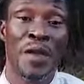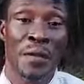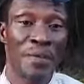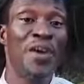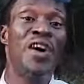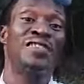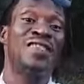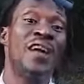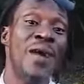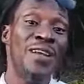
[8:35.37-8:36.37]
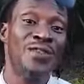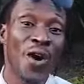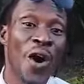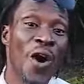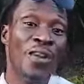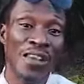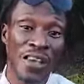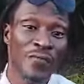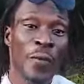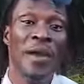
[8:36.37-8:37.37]
Because they want all the
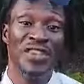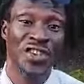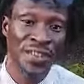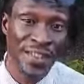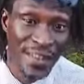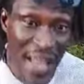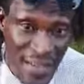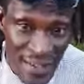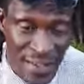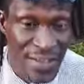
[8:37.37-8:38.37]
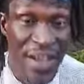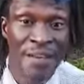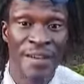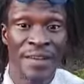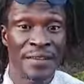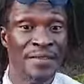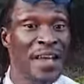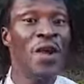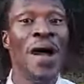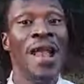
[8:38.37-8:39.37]
information necessary. They
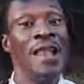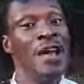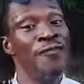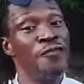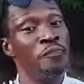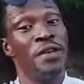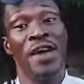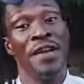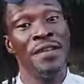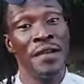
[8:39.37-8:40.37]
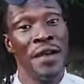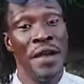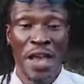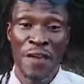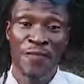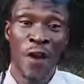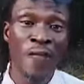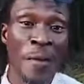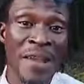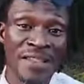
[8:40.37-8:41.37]
no one left behind. If
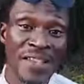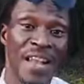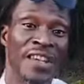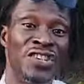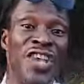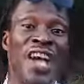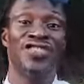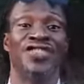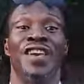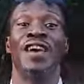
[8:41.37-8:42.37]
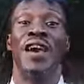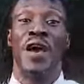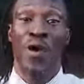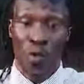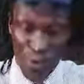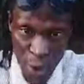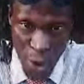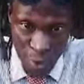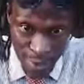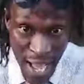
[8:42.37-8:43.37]
government get the chance, say, you
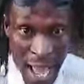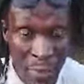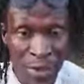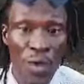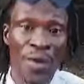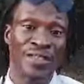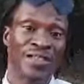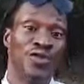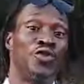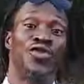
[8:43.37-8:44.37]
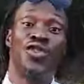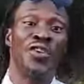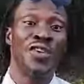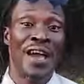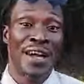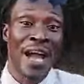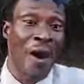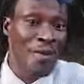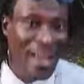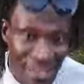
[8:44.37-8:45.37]
know, come in with them institution,
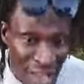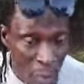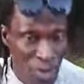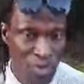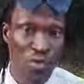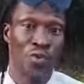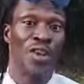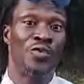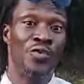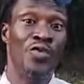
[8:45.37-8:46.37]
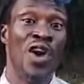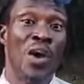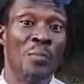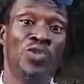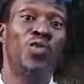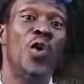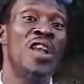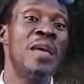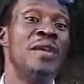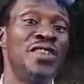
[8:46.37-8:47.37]
can understand what you will do, but we go
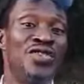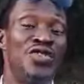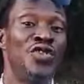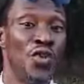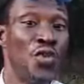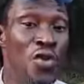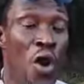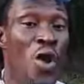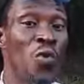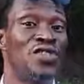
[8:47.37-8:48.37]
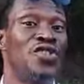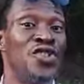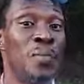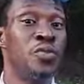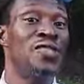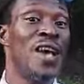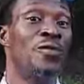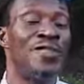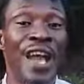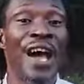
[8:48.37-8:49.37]
limit you on what you they put
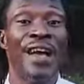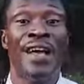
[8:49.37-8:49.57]
out there,